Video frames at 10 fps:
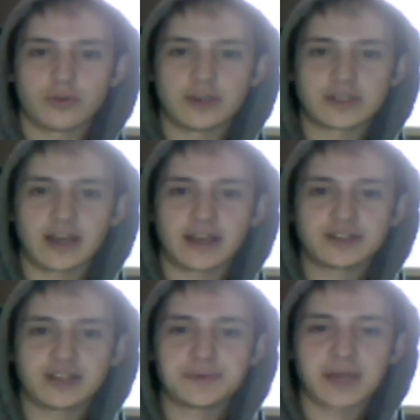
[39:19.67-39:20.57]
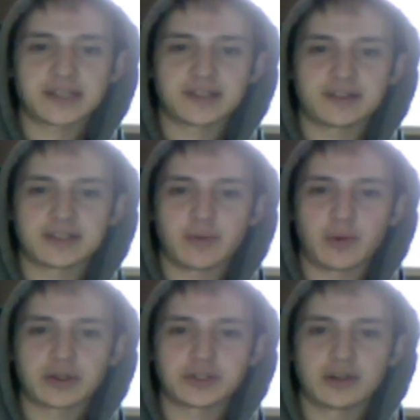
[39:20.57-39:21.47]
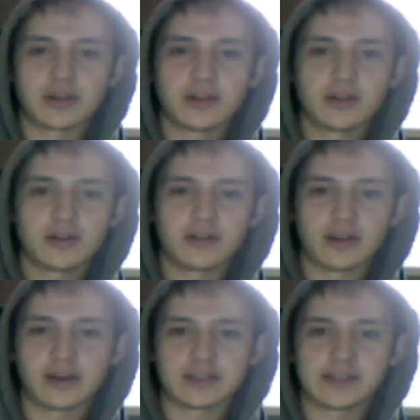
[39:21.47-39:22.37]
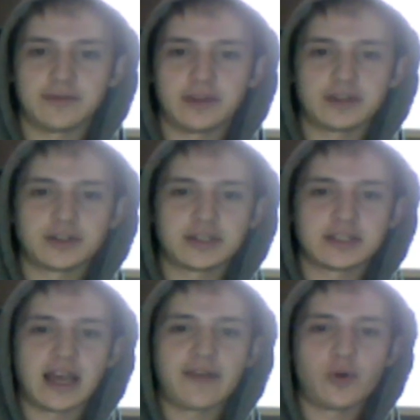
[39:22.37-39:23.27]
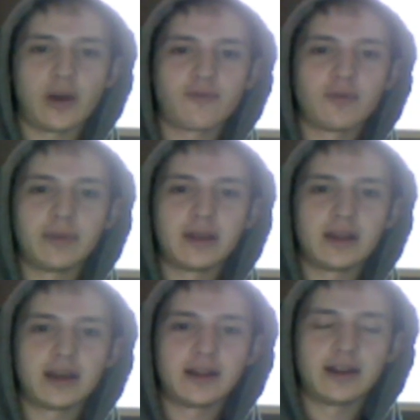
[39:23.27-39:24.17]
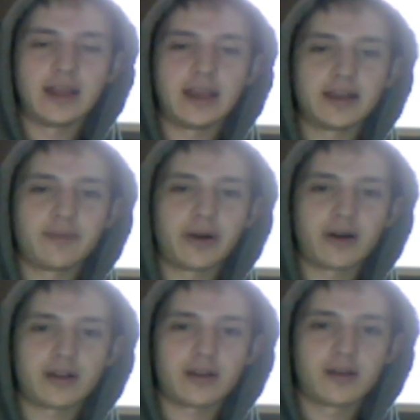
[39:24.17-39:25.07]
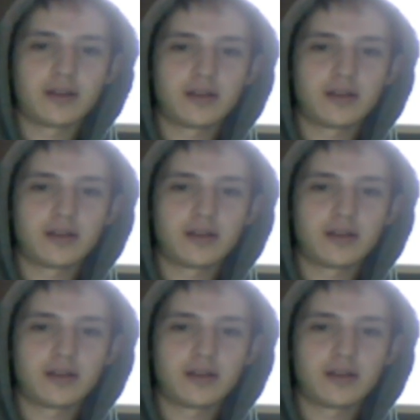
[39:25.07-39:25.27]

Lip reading: This guy just keeps asking the same question. And doesn't even, he just says, have you ever been in a naked party?